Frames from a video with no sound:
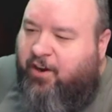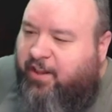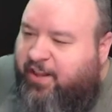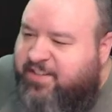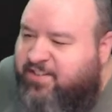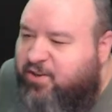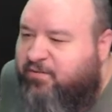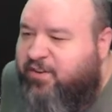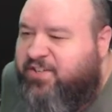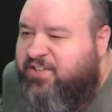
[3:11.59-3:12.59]
Now let's go
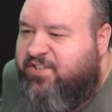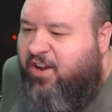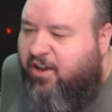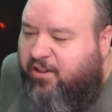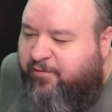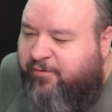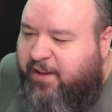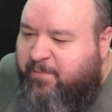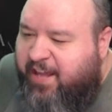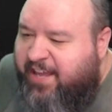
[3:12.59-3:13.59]
versus Hall of
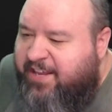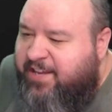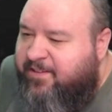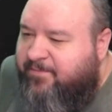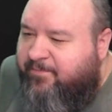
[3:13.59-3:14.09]
Fame Eddie.